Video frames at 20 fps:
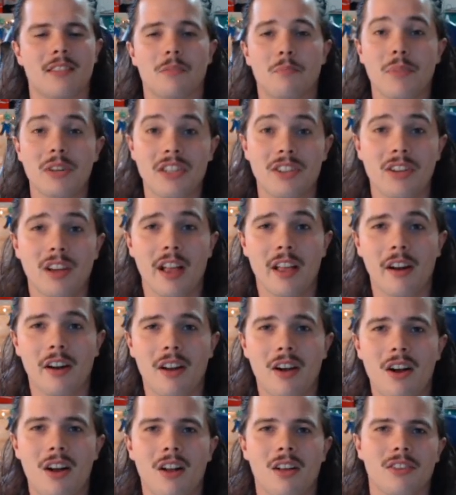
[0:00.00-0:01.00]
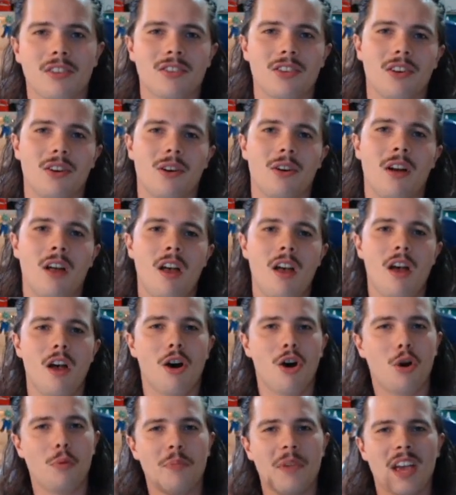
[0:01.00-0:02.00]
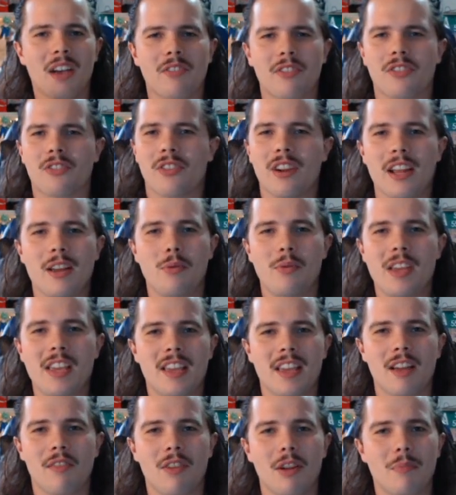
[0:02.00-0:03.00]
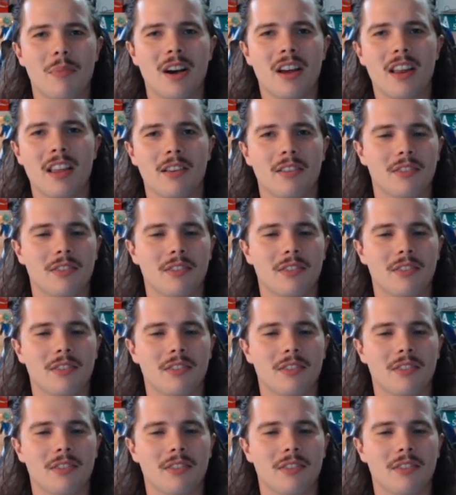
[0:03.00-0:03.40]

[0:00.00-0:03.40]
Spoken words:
Appreciate it all. So, hope you have a great week, everybody.